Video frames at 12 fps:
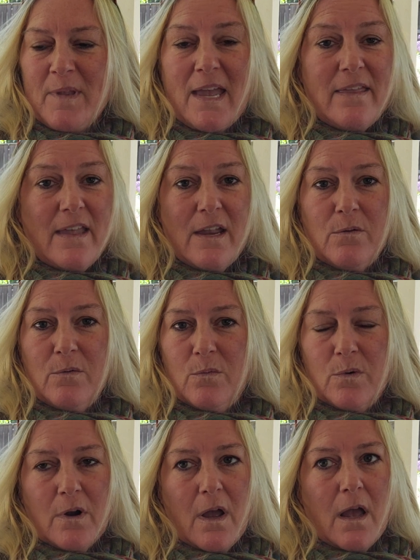And they
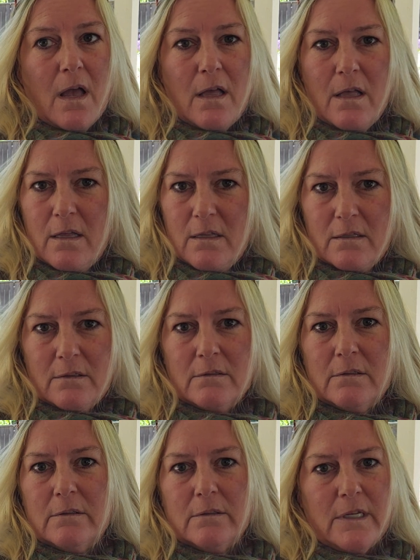were all,
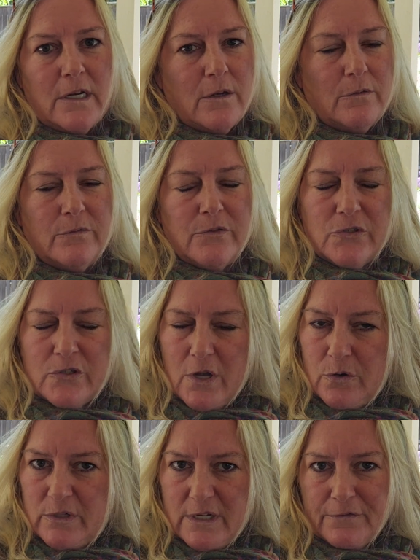
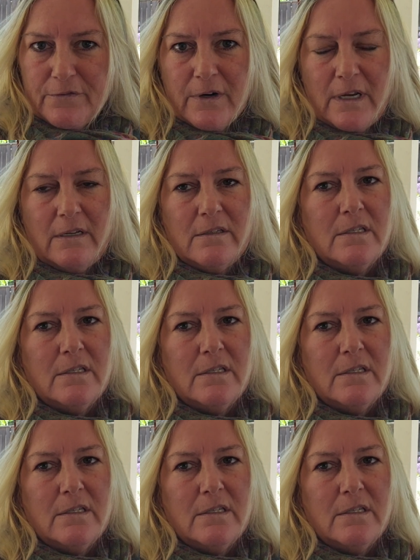so different.